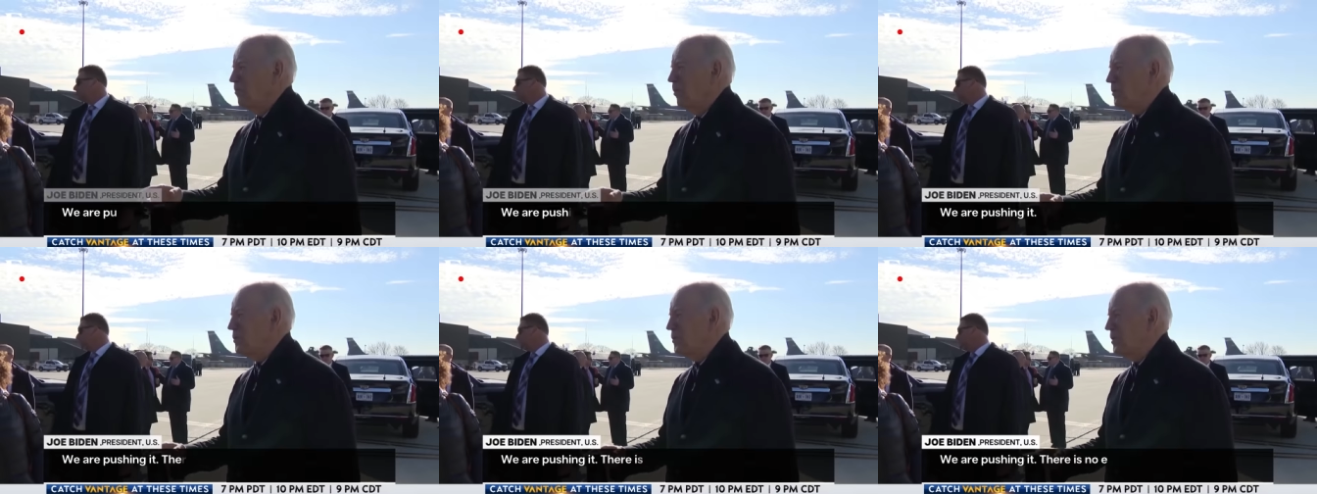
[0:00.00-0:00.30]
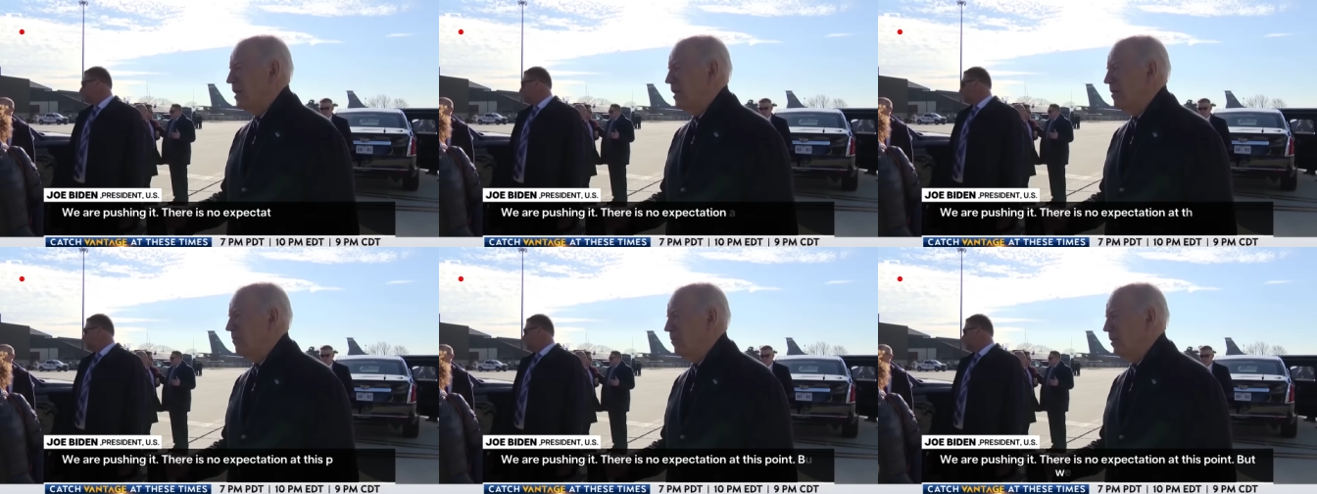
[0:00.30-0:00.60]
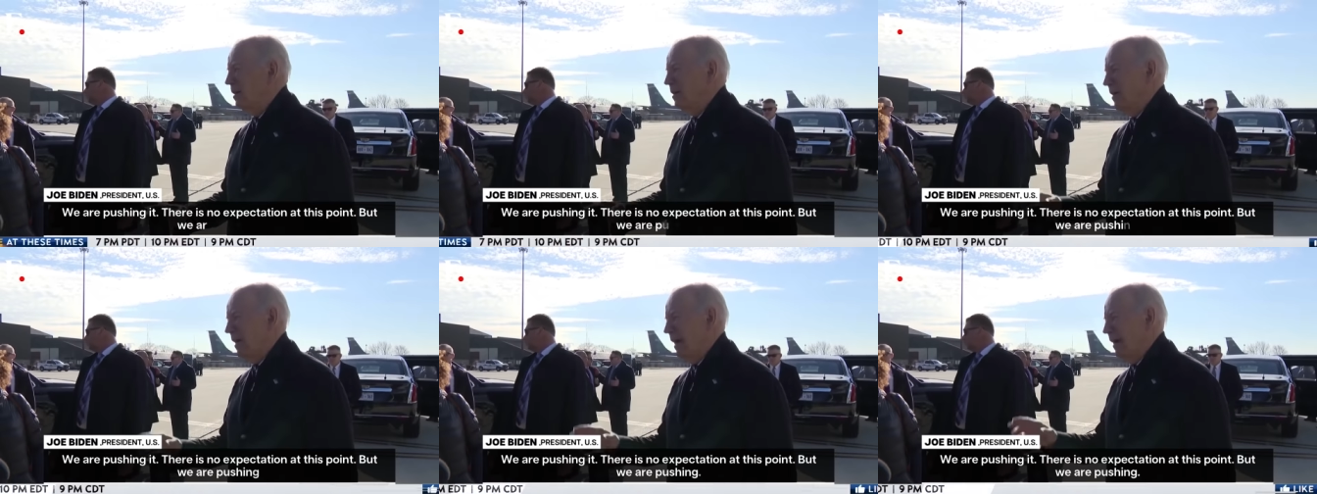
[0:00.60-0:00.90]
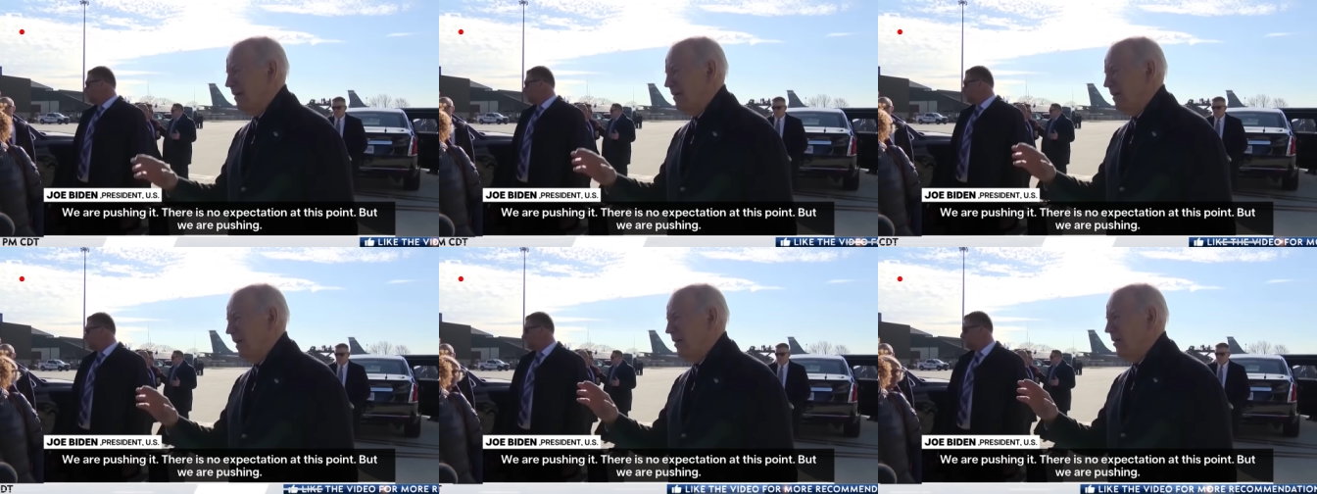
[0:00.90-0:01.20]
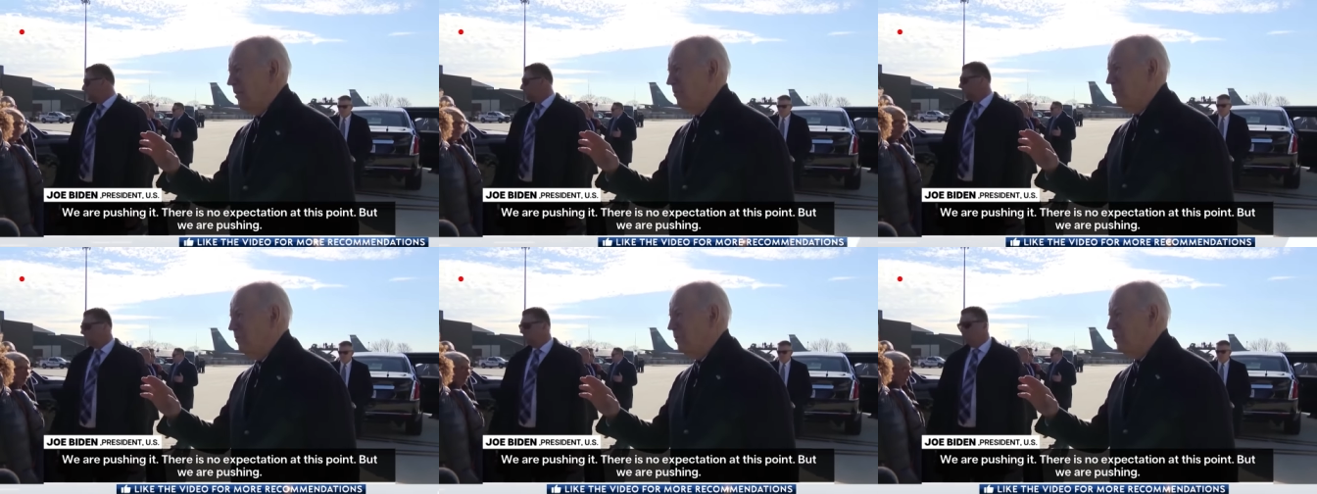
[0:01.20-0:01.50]
pushing it.
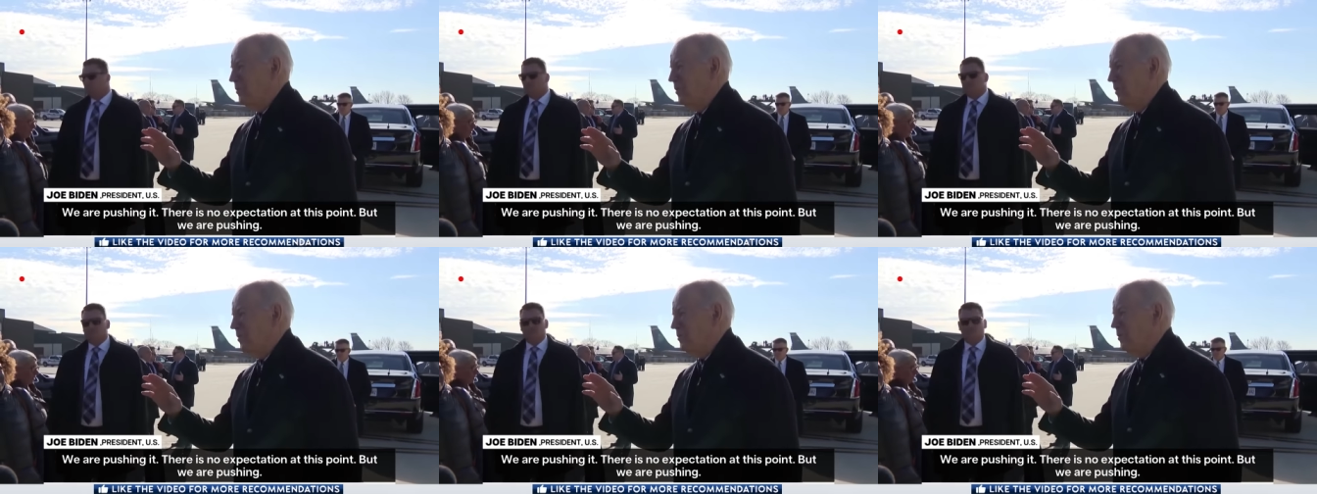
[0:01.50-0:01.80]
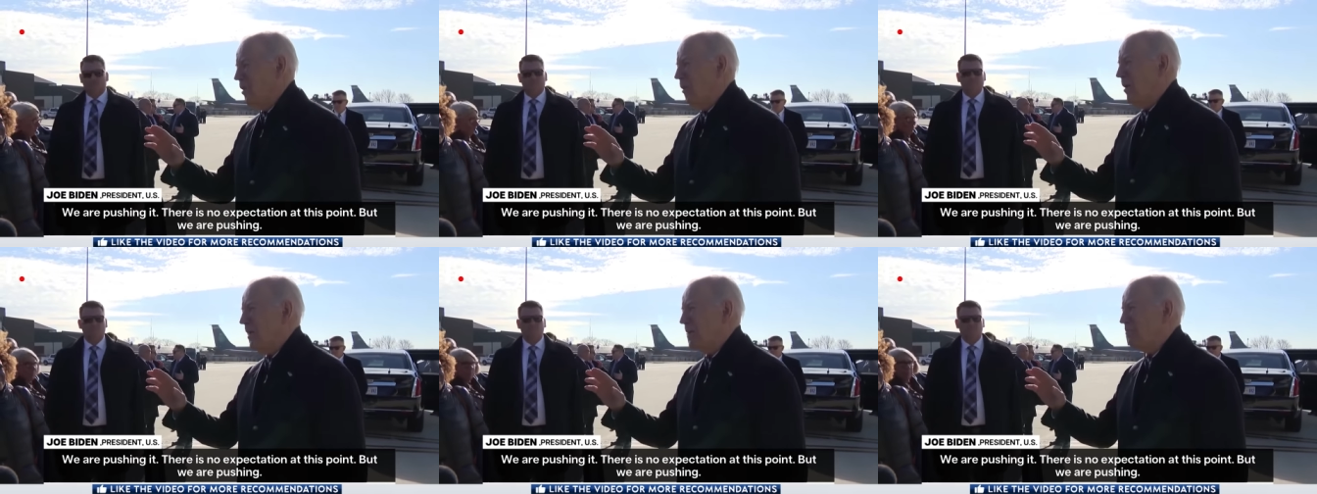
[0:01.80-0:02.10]
There's no